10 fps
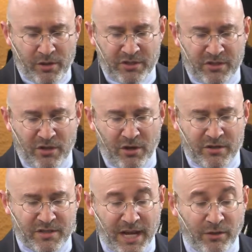This is
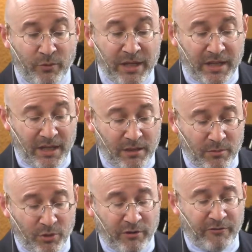our second week in
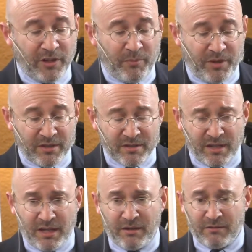the book of Philippians,
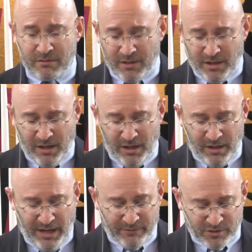and
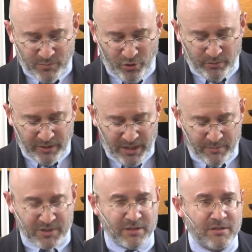I haven't spoken with
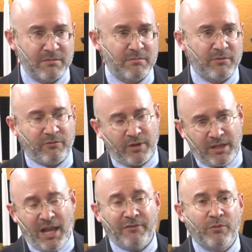Chaim since before
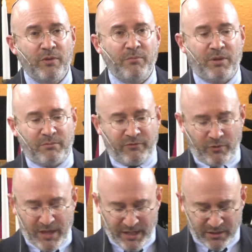he left, but
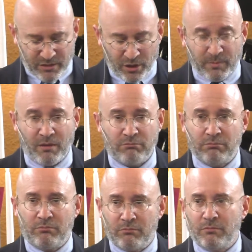before that he had talked about,
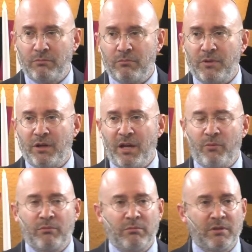hey,
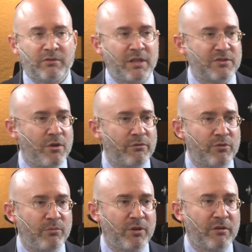let's go through
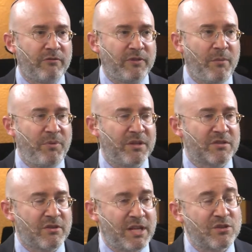the book of
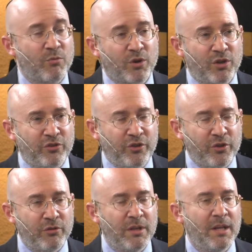Philippians, so that's what we're going to
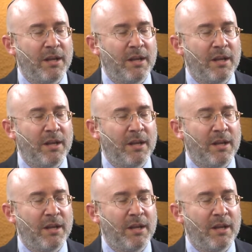do.